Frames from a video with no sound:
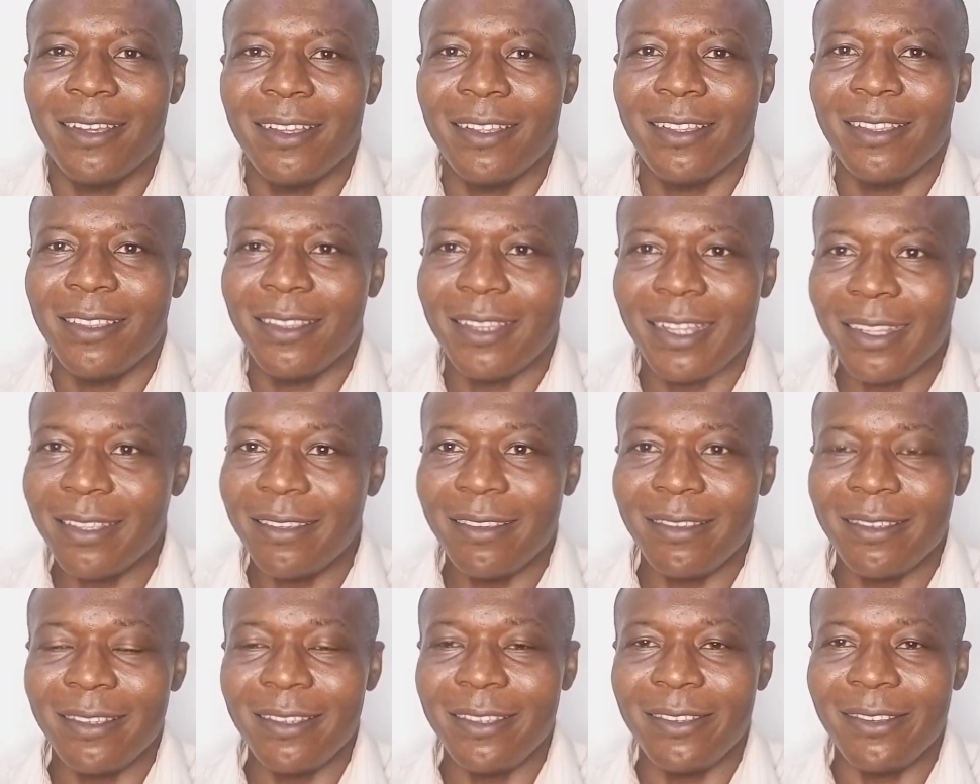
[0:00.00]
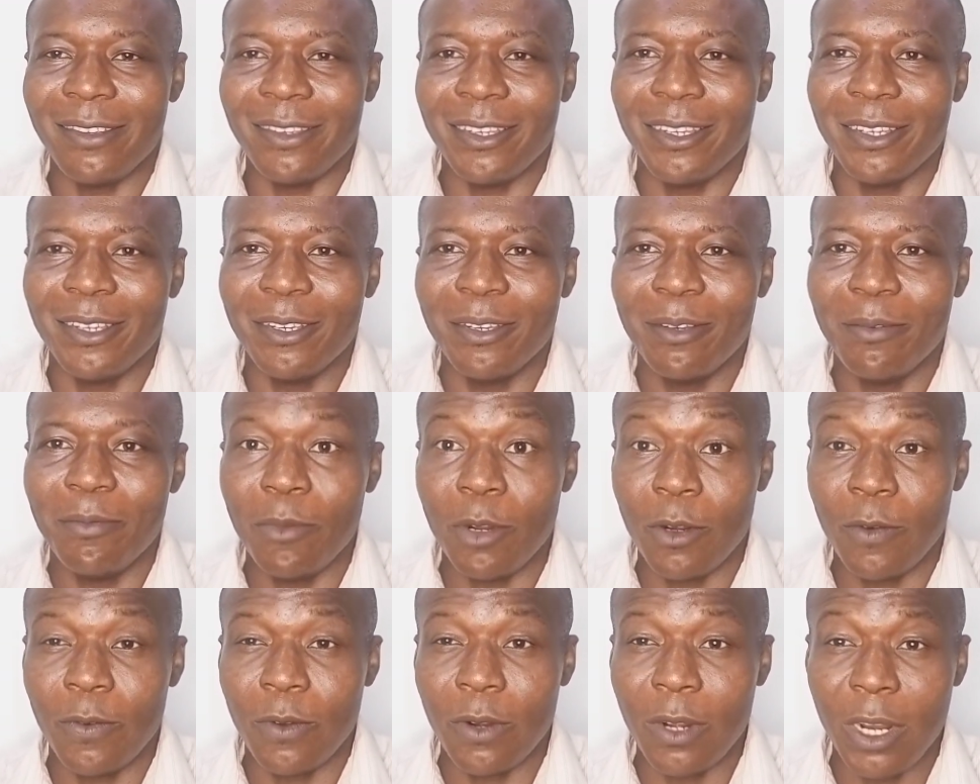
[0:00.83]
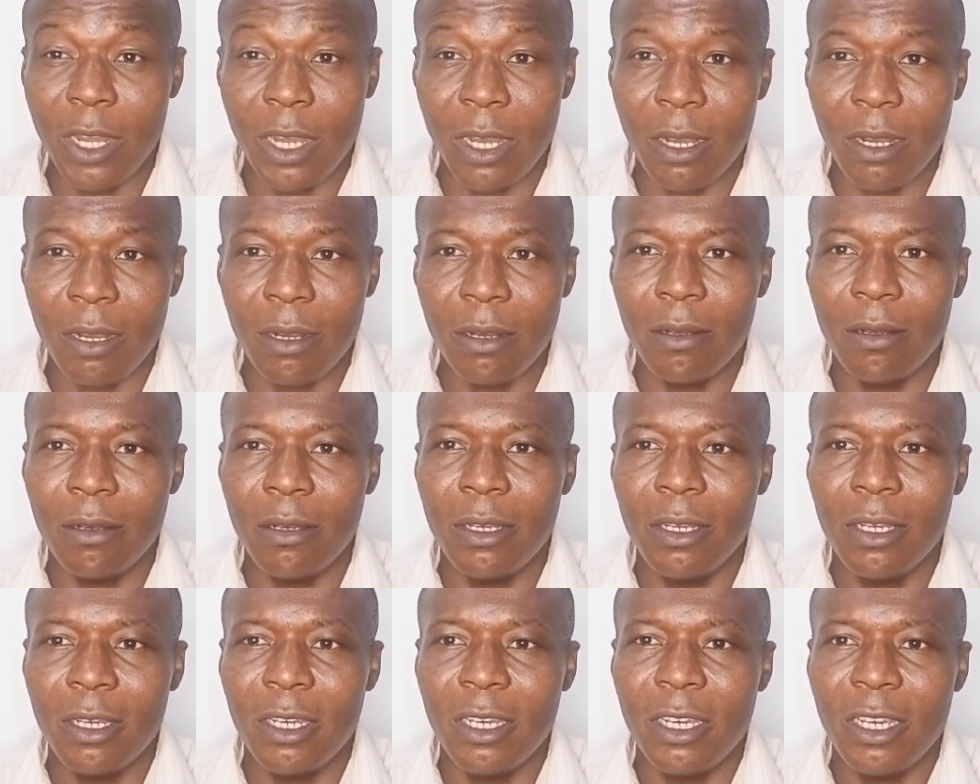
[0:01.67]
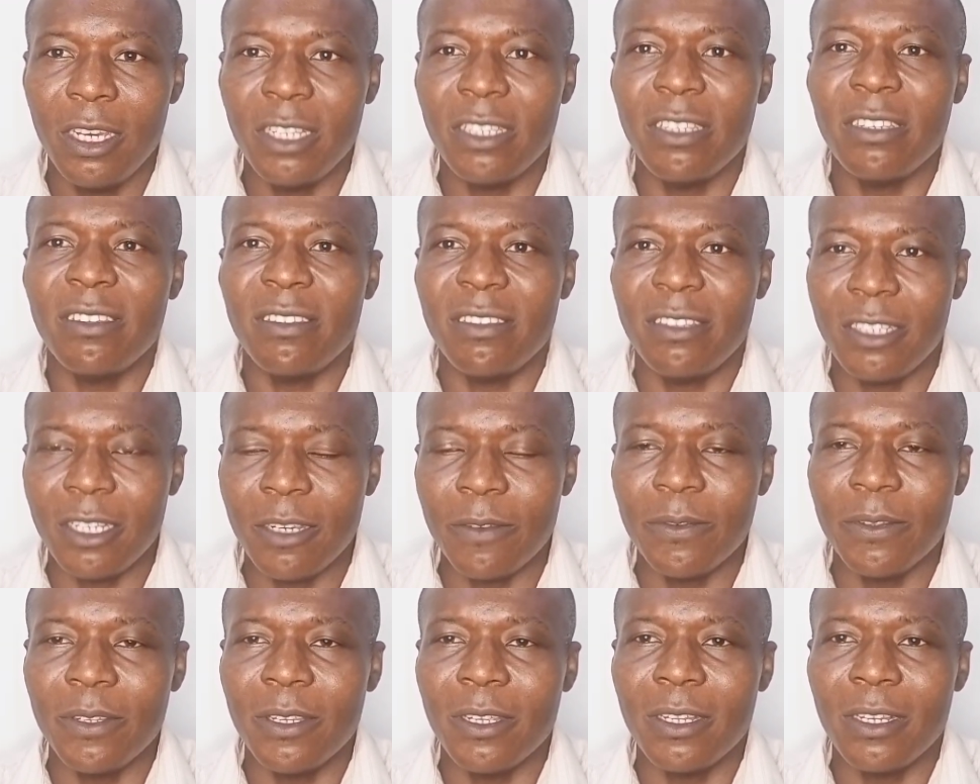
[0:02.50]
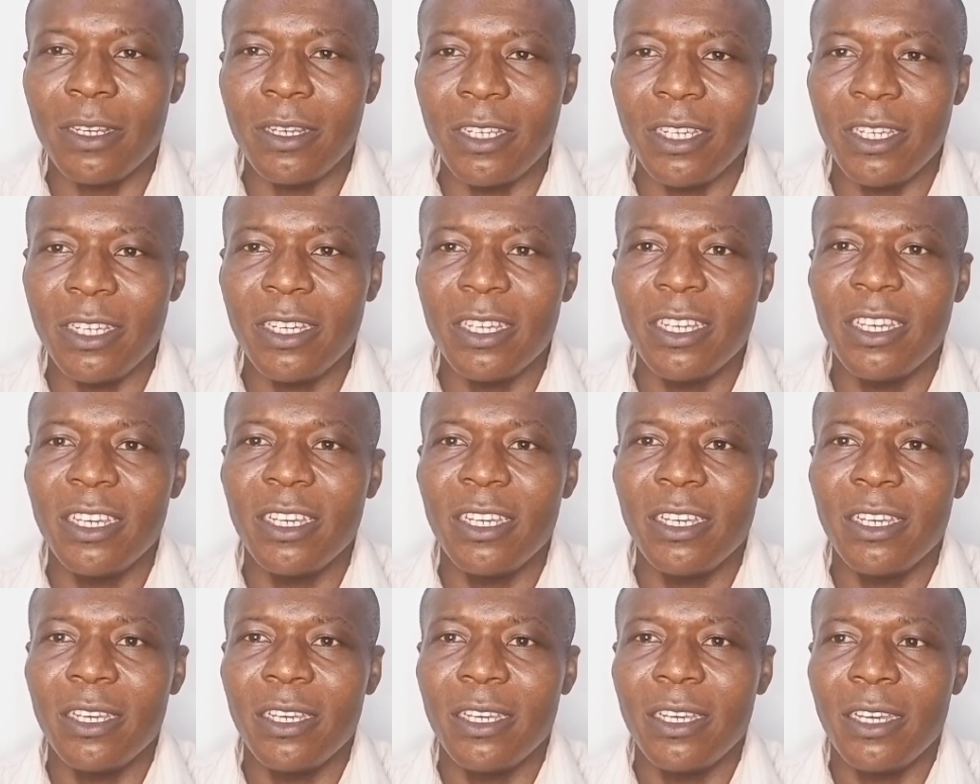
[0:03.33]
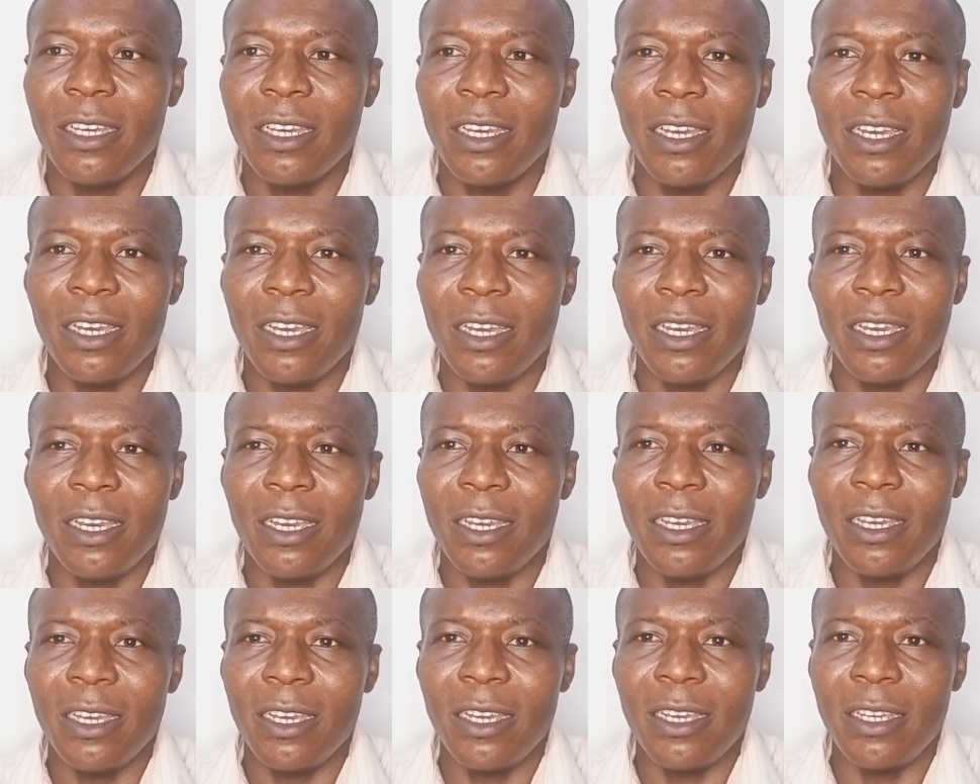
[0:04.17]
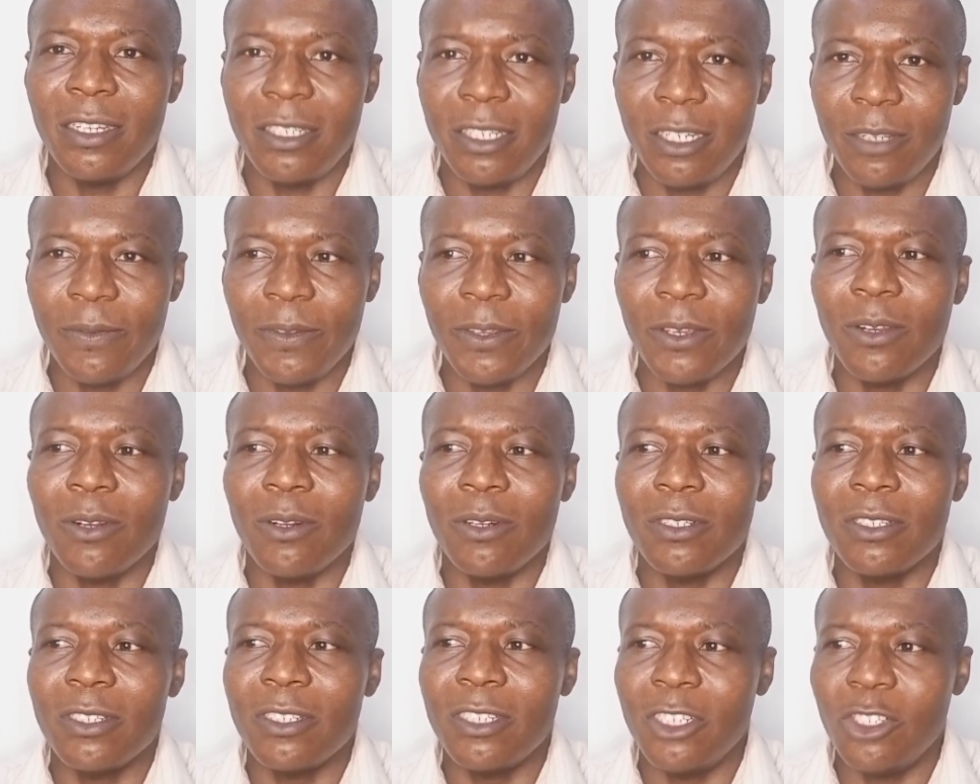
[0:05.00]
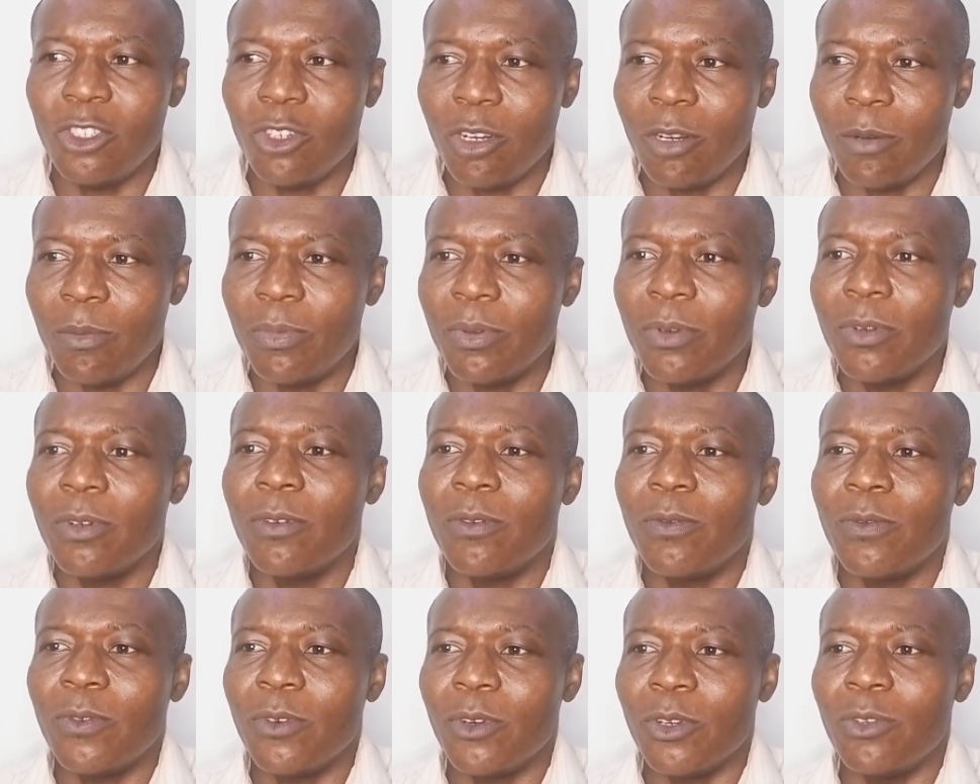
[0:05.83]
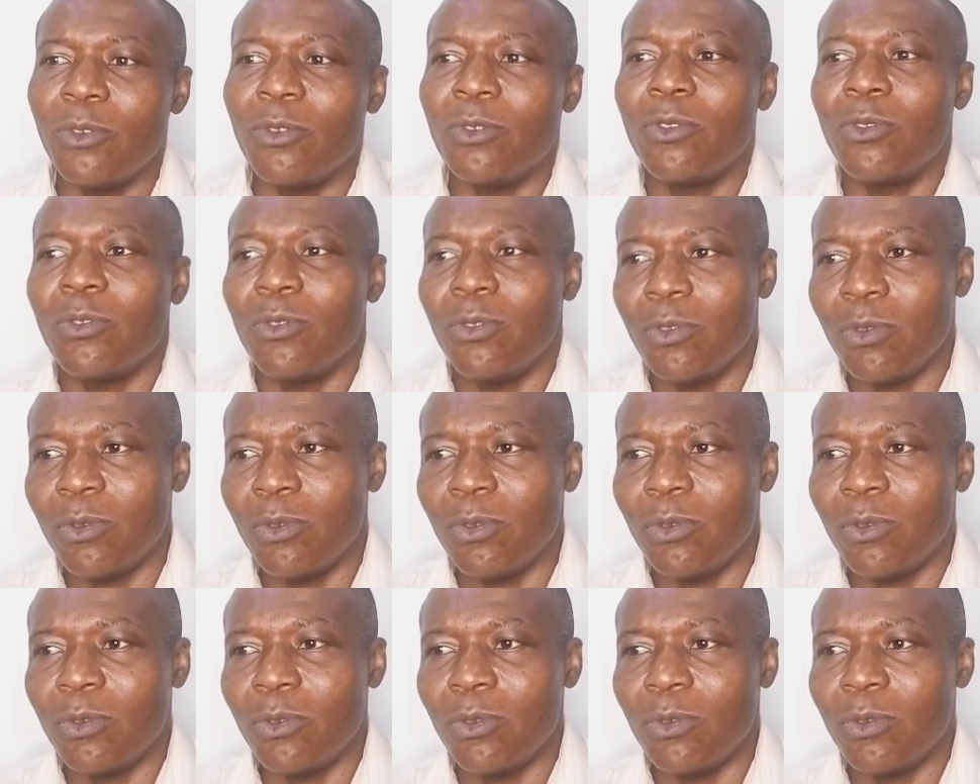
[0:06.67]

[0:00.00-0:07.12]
That is easy. But for now, it is definitely a difficult job for you to do.